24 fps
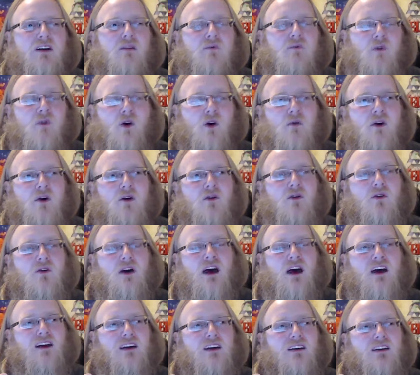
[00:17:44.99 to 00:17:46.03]

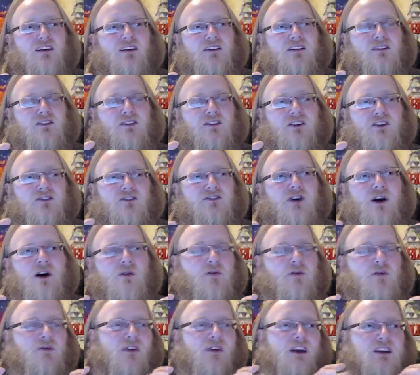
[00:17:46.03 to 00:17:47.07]
Momo starts off
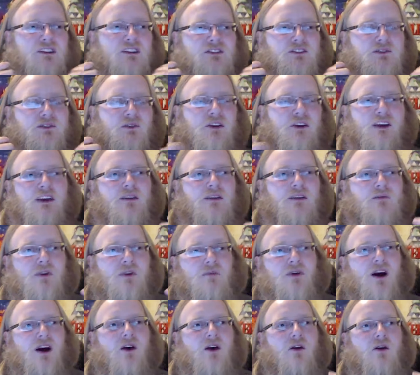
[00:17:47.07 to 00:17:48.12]
with a dream
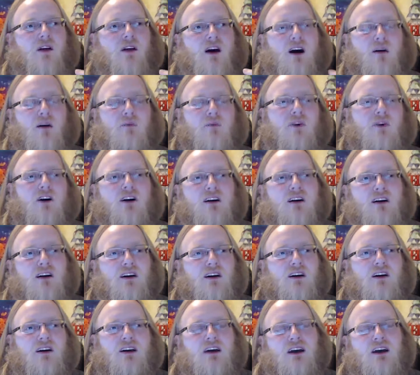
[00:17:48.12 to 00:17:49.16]
about Appa,
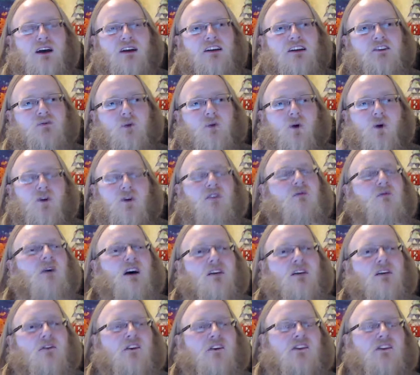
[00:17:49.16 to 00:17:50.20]
and he's woken by
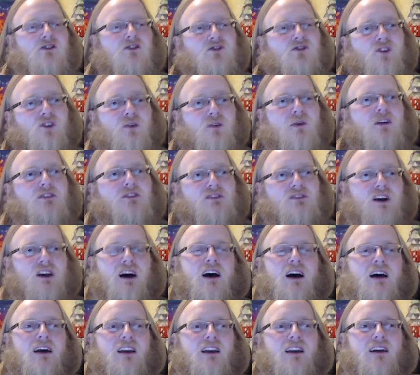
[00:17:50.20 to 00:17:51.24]
a thunderstorm
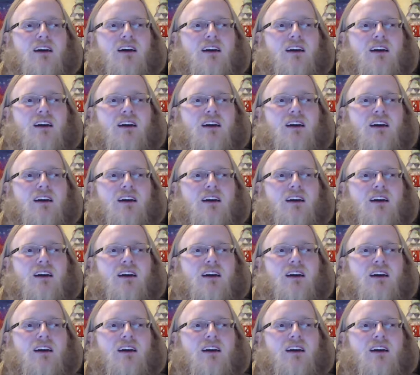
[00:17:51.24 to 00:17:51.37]
outside.